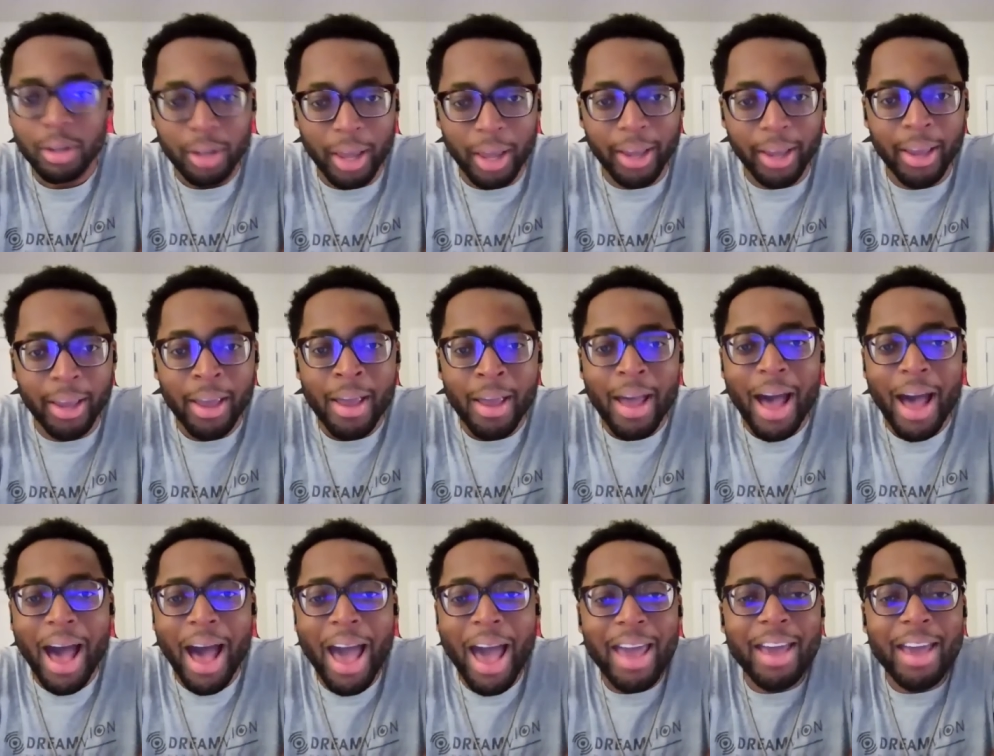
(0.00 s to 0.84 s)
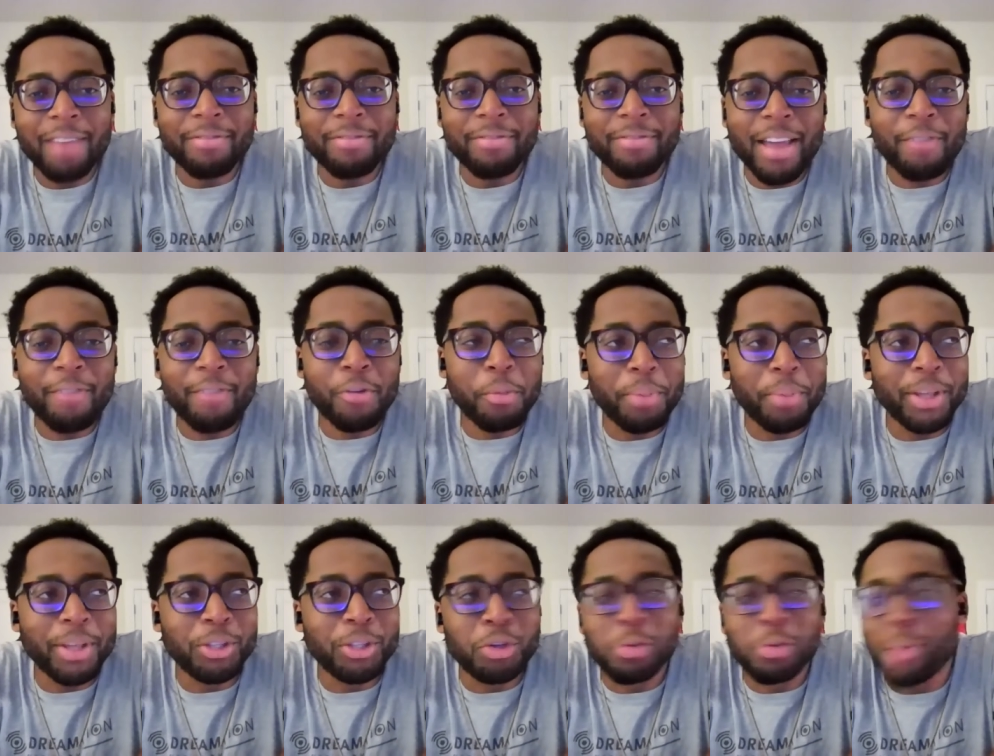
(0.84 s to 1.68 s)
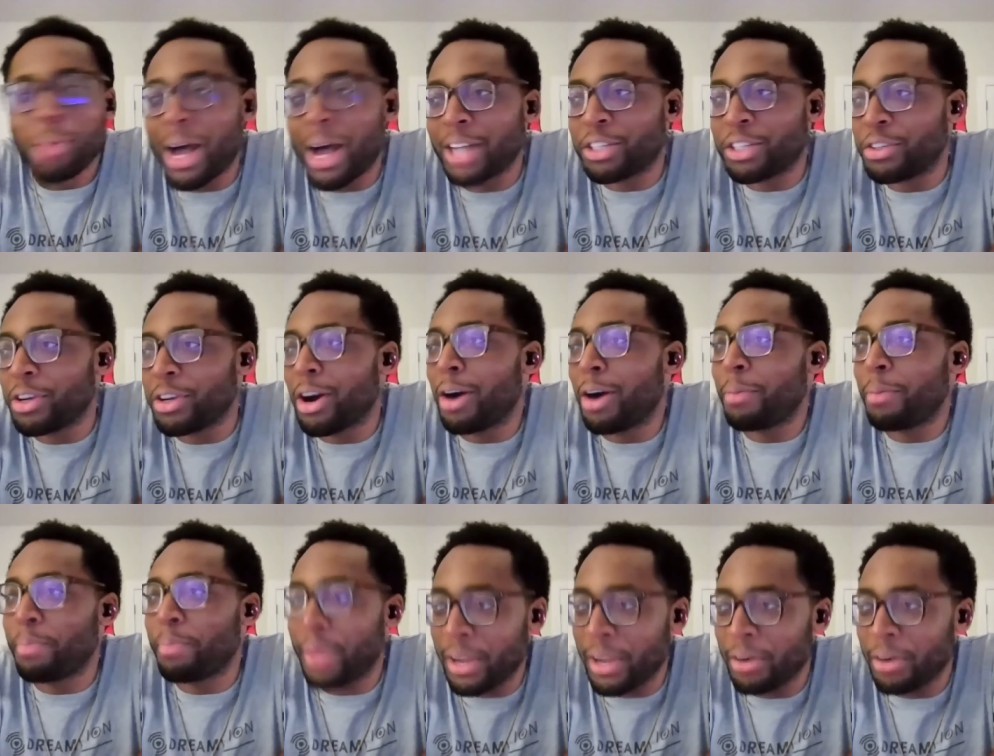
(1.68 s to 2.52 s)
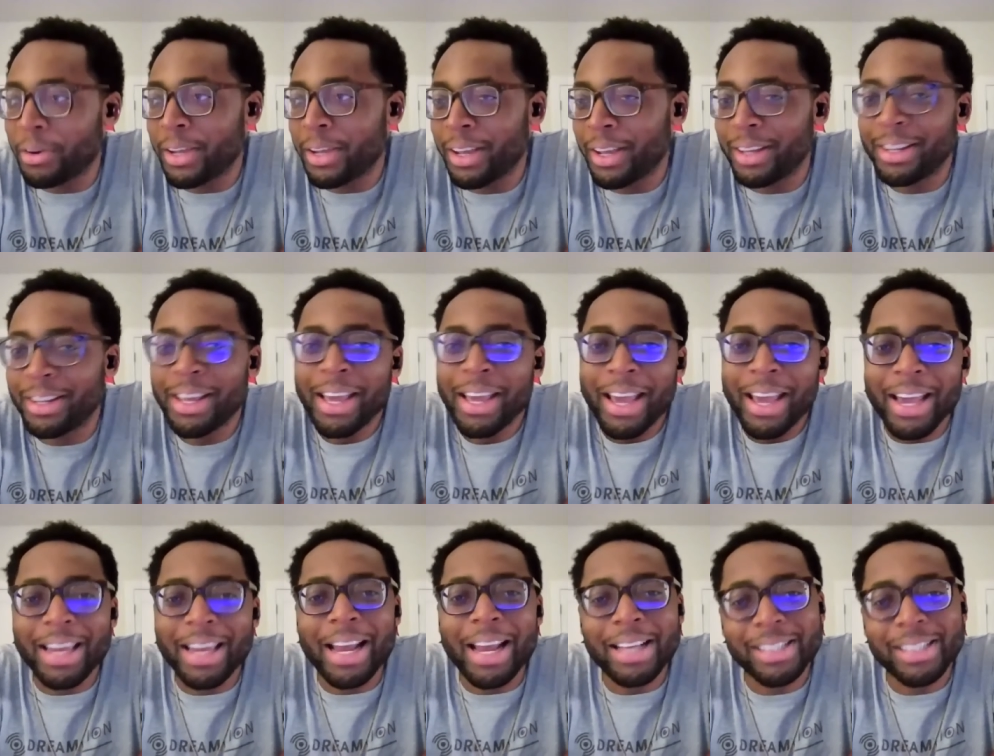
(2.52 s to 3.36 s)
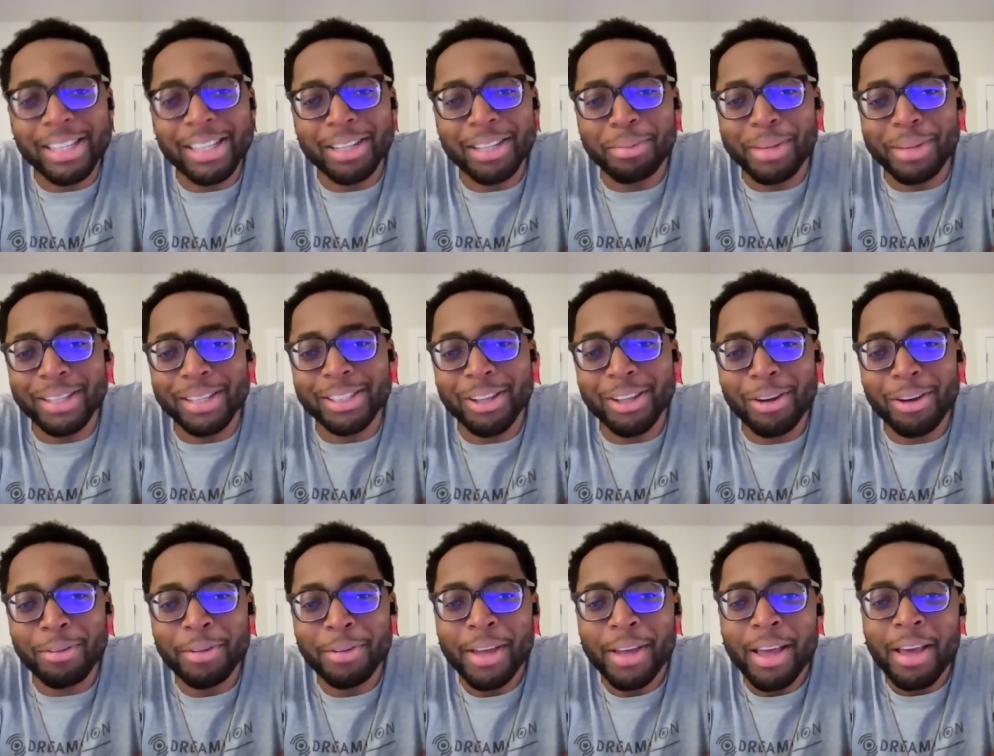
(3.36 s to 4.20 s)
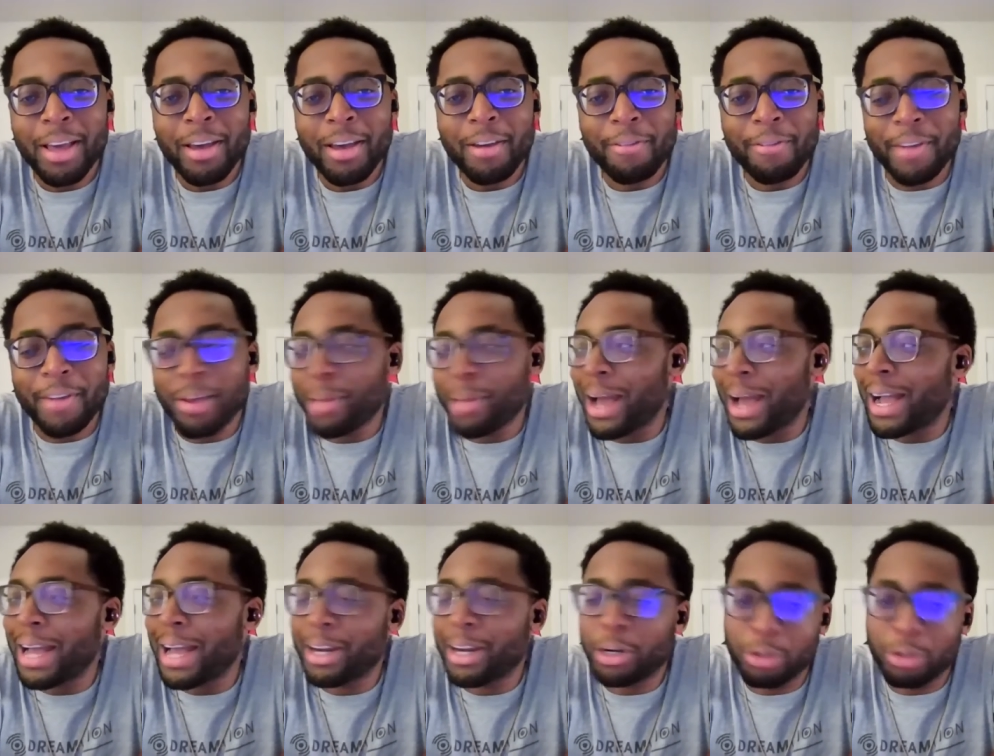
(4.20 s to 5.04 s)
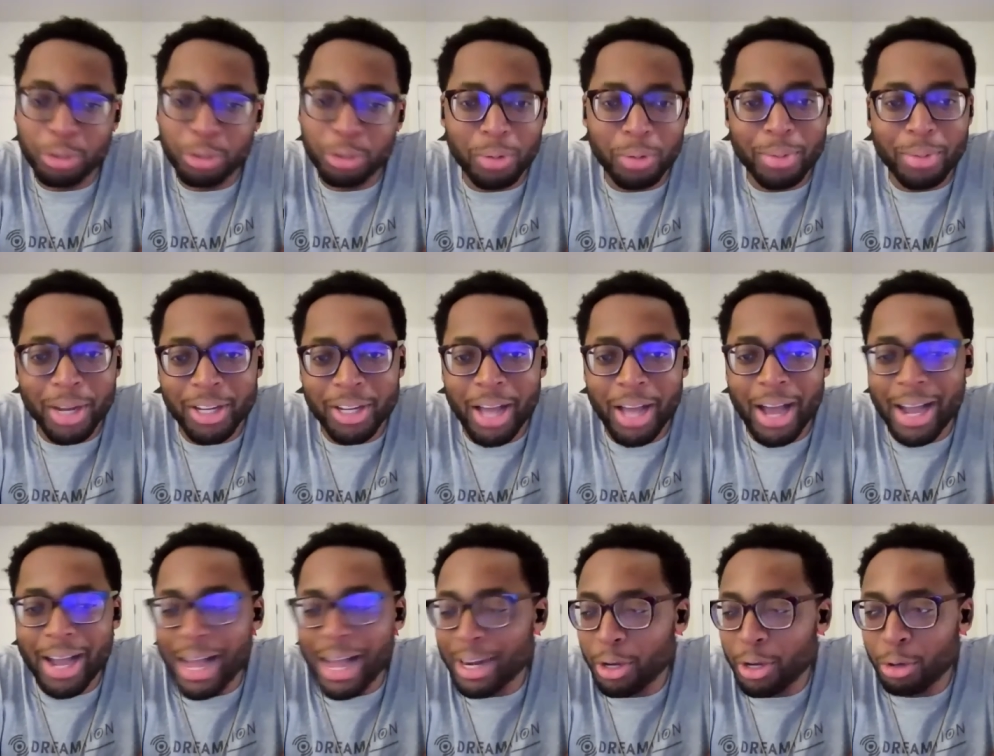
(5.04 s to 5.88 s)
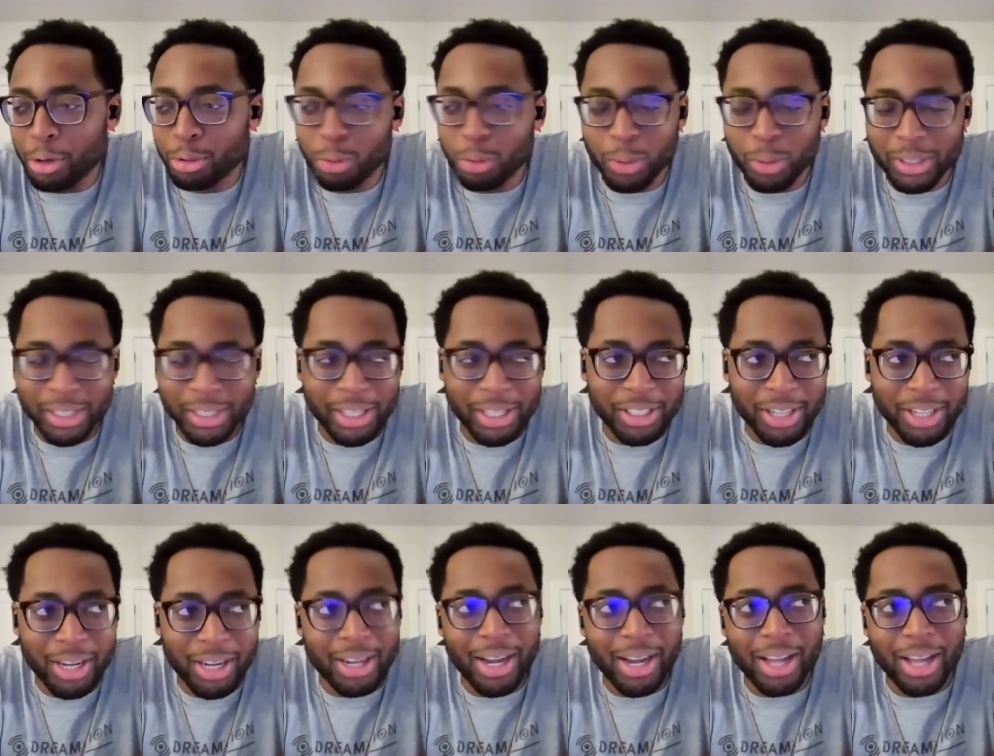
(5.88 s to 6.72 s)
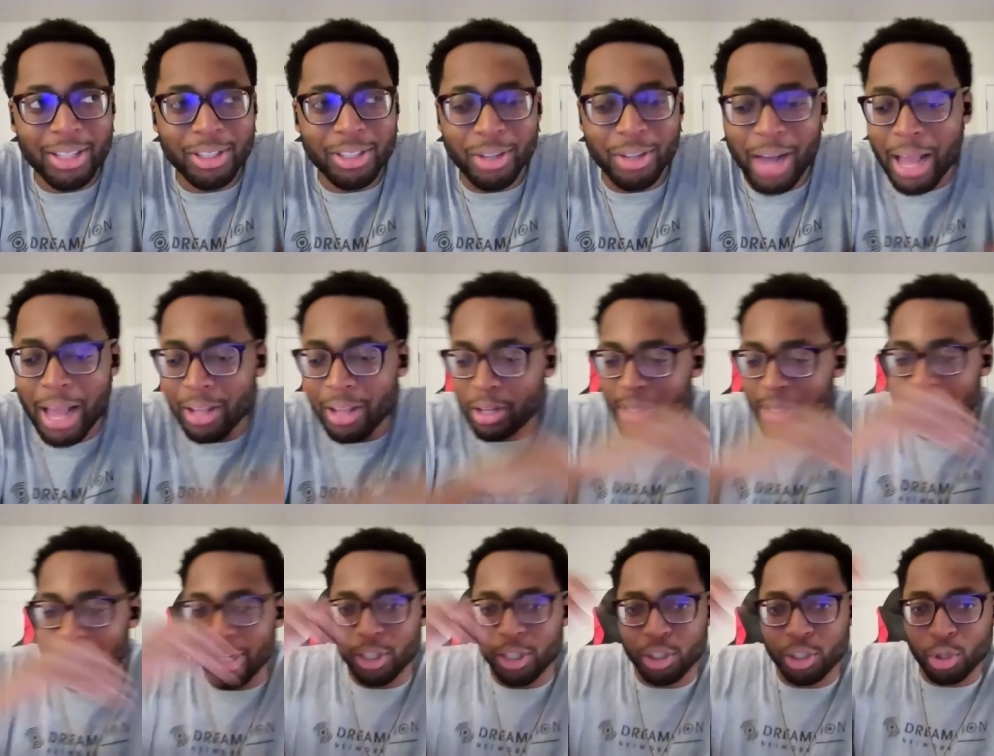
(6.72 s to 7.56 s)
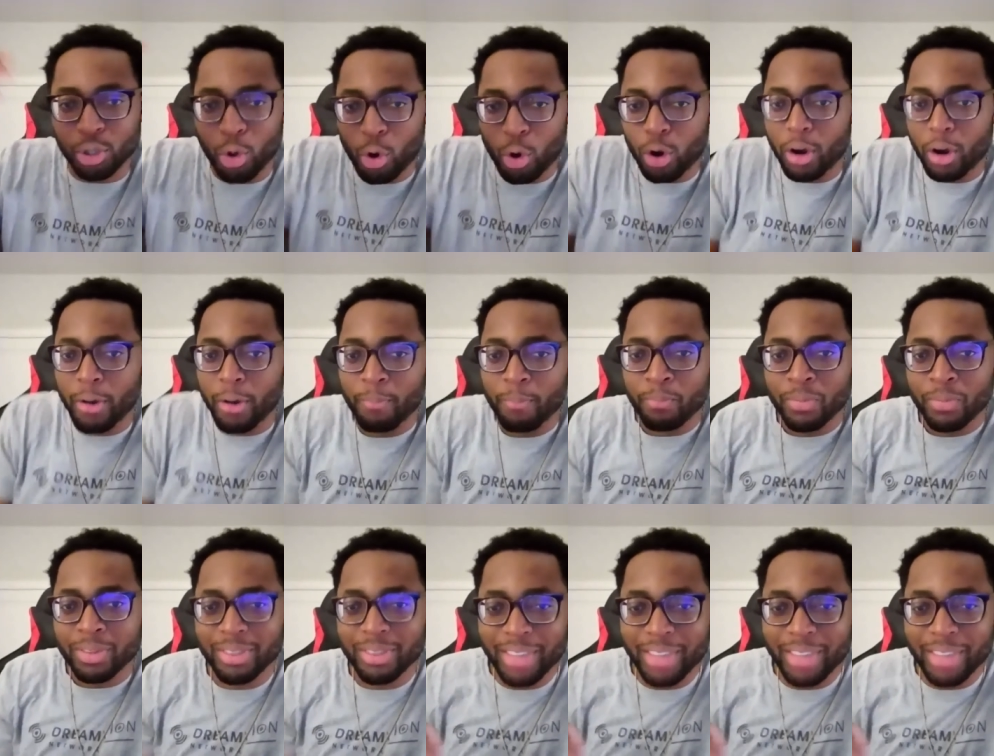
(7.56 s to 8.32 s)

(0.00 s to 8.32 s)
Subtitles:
Like, I have never been to Montreal, period. And I said to myself, fam, I gotta go to a St. John concert. I looked at his tour.